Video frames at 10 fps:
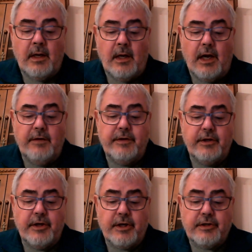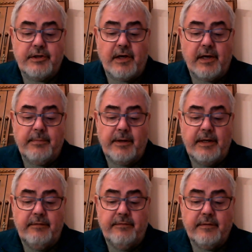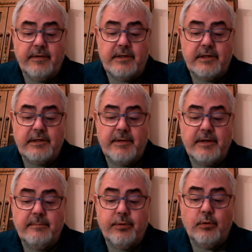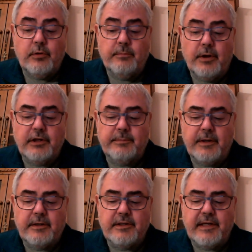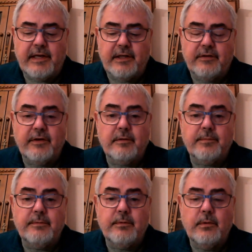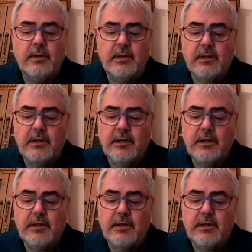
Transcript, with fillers: Over the years, I believe this has been an important part of my understanding of how people work.